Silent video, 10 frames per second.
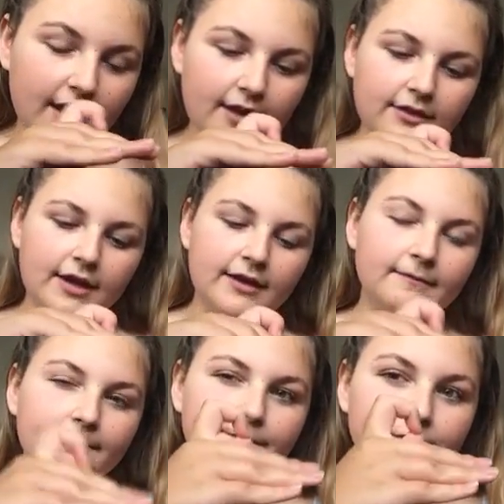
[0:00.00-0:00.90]
and
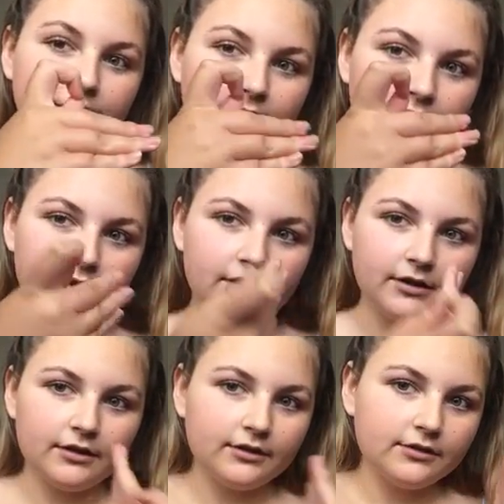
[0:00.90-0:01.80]
then
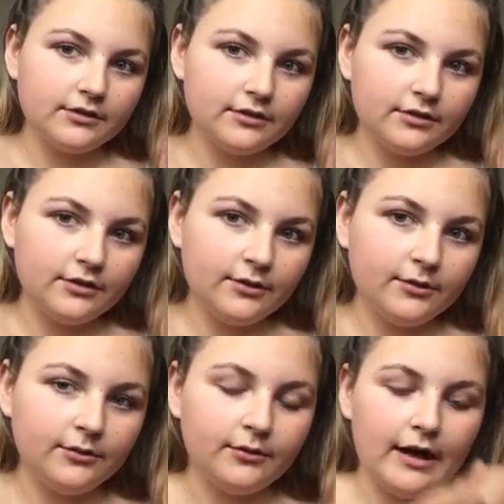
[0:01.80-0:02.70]

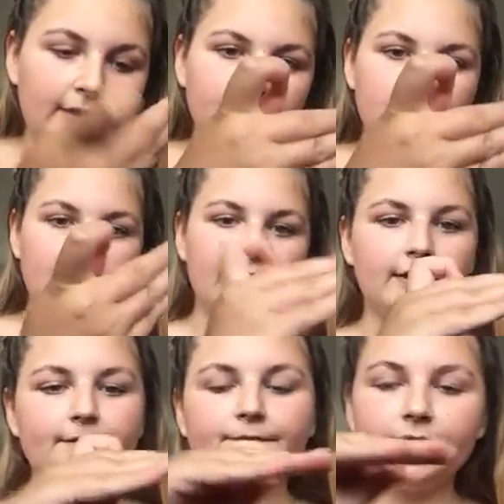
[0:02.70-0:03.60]
you have to
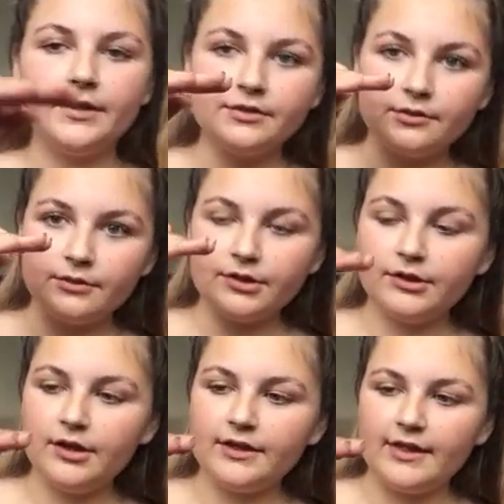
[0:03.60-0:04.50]
so
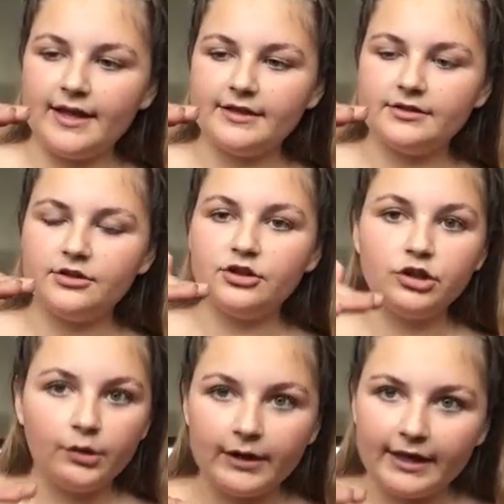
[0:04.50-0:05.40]
you like this. You can
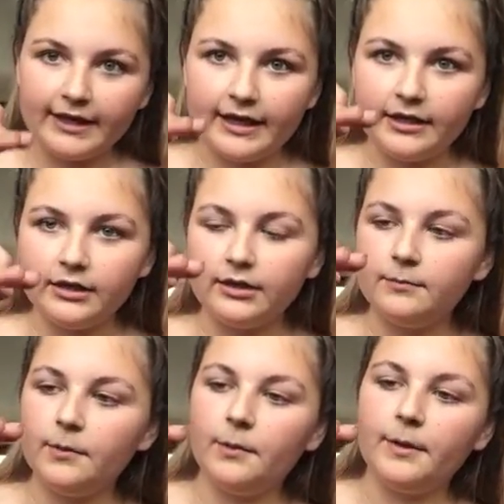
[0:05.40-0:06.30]
do it in any hand,
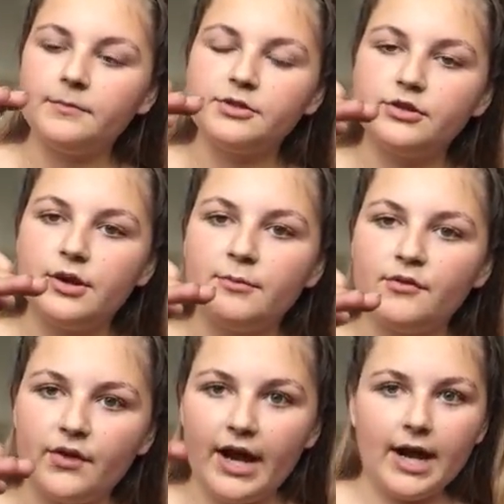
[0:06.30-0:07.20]
by the way. I'm just doing it in my
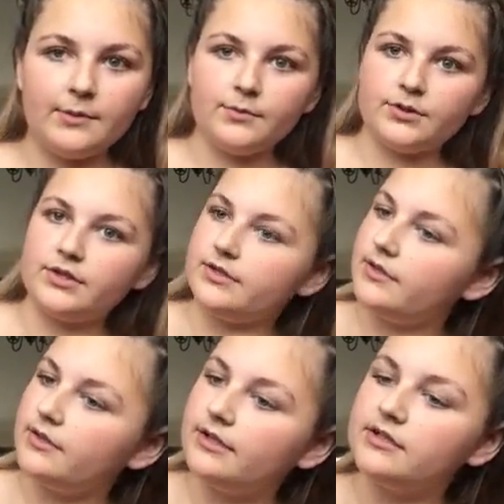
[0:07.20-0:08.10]
right hand
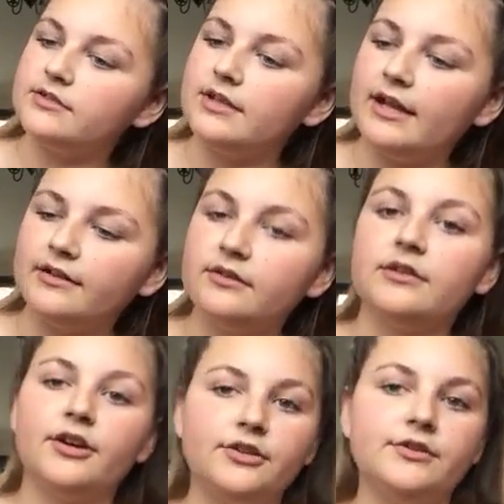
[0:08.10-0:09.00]
because that's the
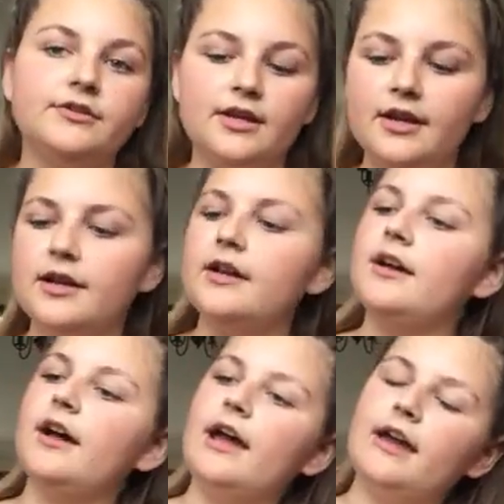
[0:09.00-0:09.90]
hand I use.
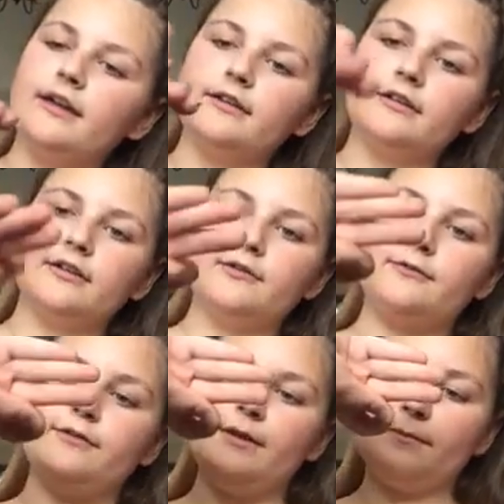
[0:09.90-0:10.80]
And you
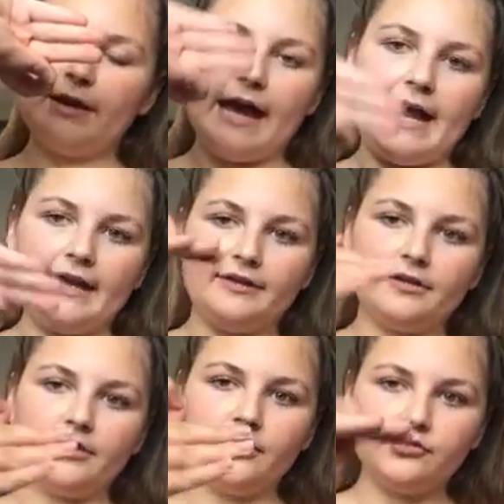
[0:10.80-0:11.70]
flip your
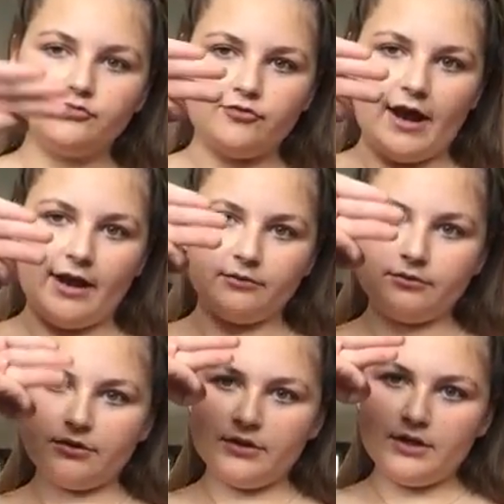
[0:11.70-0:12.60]
hand
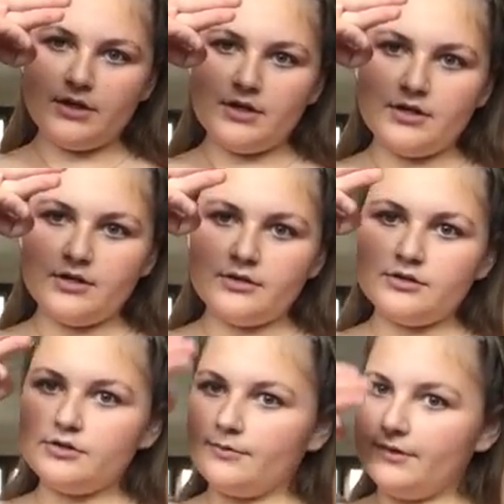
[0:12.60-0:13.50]
round
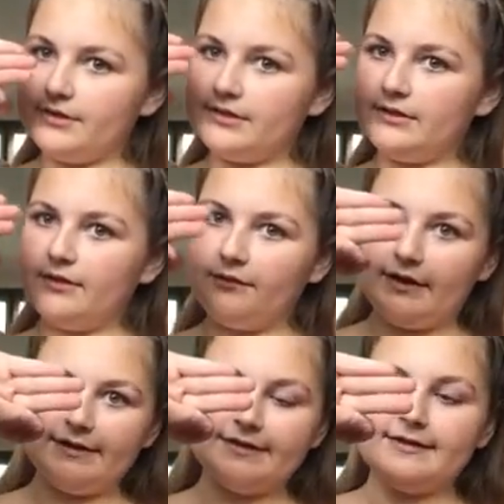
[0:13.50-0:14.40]
so it's
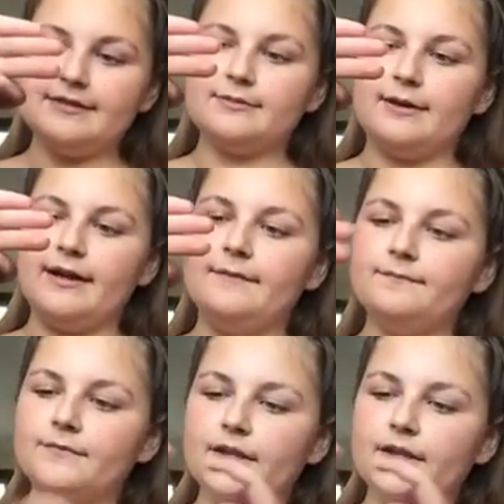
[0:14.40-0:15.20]
facing this way,